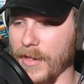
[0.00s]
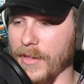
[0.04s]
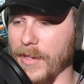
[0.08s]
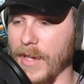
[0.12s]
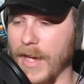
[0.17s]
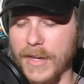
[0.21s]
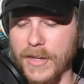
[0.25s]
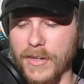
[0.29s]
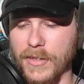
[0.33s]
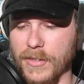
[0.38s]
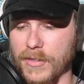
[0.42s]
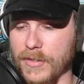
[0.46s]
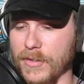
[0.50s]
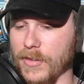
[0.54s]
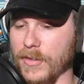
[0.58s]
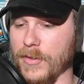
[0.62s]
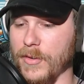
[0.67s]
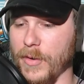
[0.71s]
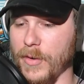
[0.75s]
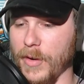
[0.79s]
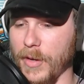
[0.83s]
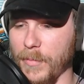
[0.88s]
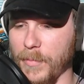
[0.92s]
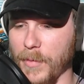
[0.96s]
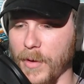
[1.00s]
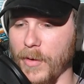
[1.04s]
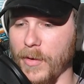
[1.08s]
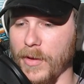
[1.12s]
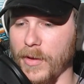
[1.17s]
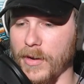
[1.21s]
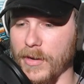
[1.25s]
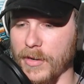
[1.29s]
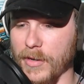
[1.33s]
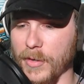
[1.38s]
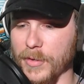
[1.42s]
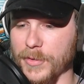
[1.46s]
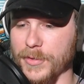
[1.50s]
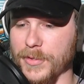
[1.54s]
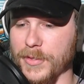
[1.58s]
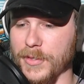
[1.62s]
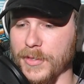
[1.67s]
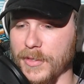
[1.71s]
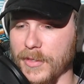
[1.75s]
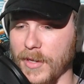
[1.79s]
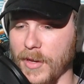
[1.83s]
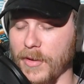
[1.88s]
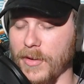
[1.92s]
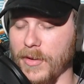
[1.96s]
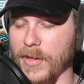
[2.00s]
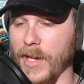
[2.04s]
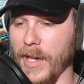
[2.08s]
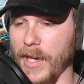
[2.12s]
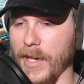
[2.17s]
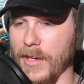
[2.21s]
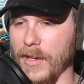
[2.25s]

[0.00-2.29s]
Yeah, good creek boat, intercoastal. Okay.